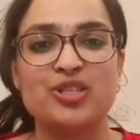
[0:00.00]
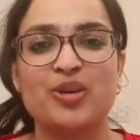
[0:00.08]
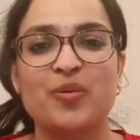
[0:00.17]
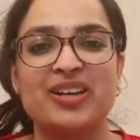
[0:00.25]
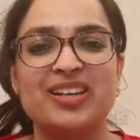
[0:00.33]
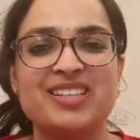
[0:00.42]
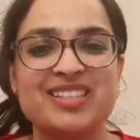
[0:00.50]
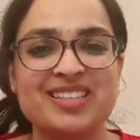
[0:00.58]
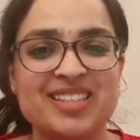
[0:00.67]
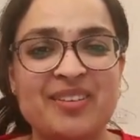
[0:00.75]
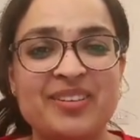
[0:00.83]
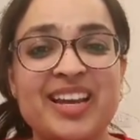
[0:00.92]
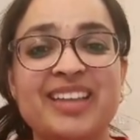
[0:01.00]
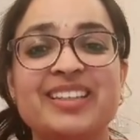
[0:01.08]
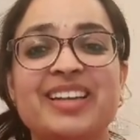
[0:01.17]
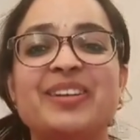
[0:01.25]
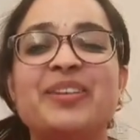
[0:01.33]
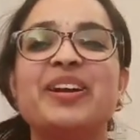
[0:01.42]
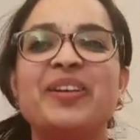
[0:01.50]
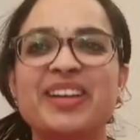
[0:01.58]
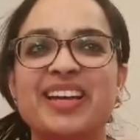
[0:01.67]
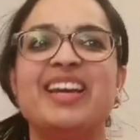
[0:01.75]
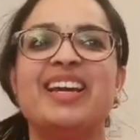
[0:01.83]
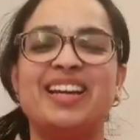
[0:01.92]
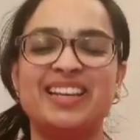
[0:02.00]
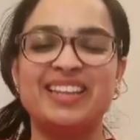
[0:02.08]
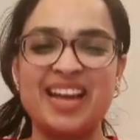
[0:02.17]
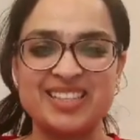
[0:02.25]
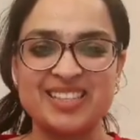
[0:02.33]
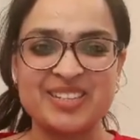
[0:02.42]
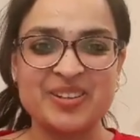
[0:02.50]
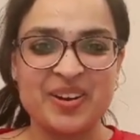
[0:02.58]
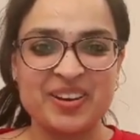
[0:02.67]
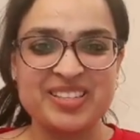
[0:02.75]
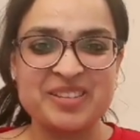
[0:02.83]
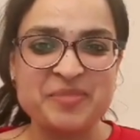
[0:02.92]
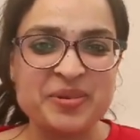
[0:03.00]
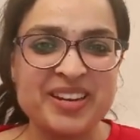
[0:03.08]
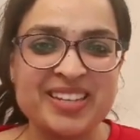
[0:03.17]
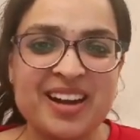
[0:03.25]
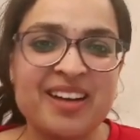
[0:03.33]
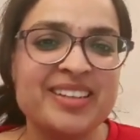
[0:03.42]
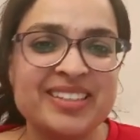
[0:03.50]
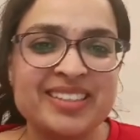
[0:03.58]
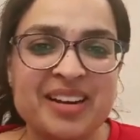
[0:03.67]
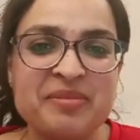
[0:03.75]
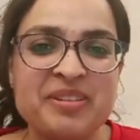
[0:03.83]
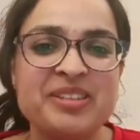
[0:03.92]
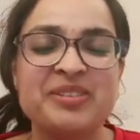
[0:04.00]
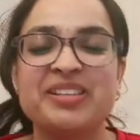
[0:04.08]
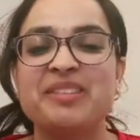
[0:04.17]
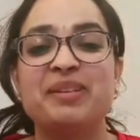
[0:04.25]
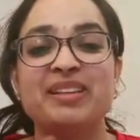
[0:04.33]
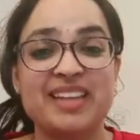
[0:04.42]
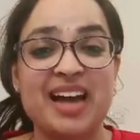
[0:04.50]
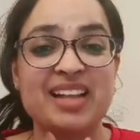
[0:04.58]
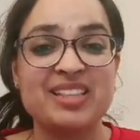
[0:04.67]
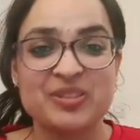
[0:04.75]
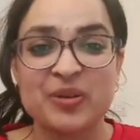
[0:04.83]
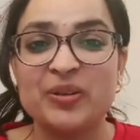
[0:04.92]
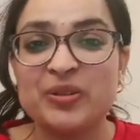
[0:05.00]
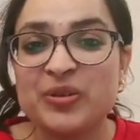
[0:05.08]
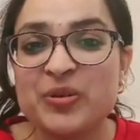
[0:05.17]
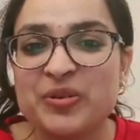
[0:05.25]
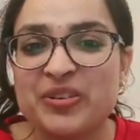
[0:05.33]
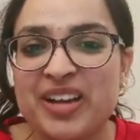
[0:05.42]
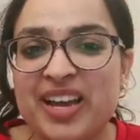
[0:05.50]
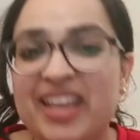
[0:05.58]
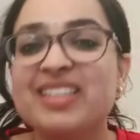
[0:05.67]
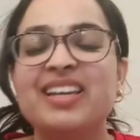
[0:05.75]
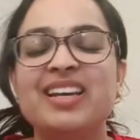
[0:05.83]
Now, what does it sound like? That, okay, cats and dogs are pouring down in Dublin today, but that's not true, right?